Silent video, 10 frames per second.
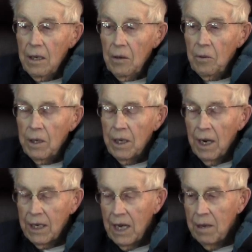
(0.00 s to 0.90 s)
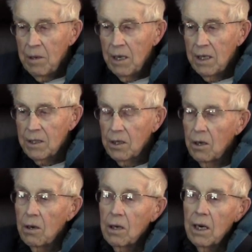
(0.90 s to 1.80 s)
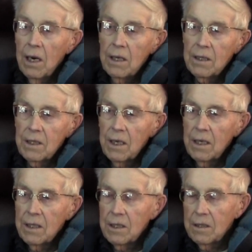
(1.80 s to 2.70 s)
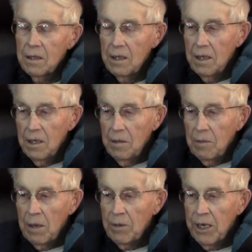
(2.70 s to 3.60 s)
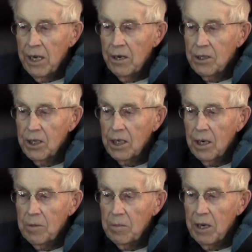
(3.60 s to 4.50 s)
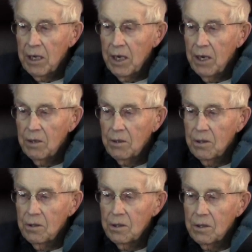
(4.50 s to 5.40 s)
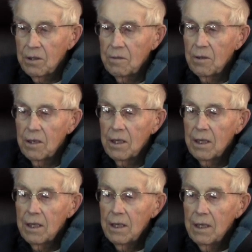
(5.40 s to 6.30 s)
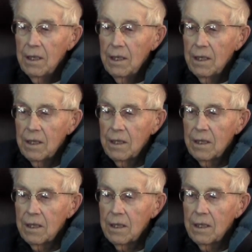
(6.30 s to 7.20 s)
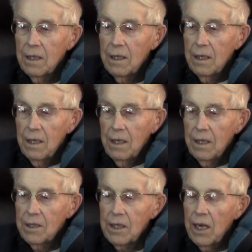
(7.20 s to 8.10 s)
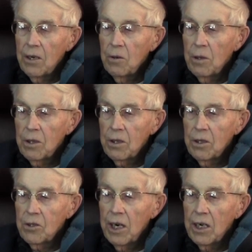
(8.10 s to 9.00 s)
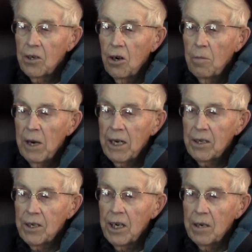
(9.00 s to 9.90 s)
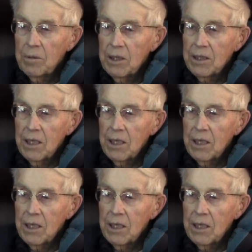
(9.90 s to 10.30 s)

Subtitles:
when I came in, he says, oh God, he says, yeah, he says, Mom and Dad are stuck up in Mankato too, and so forth. And he says, I don't know whether they're going to try and call back or not, but he says,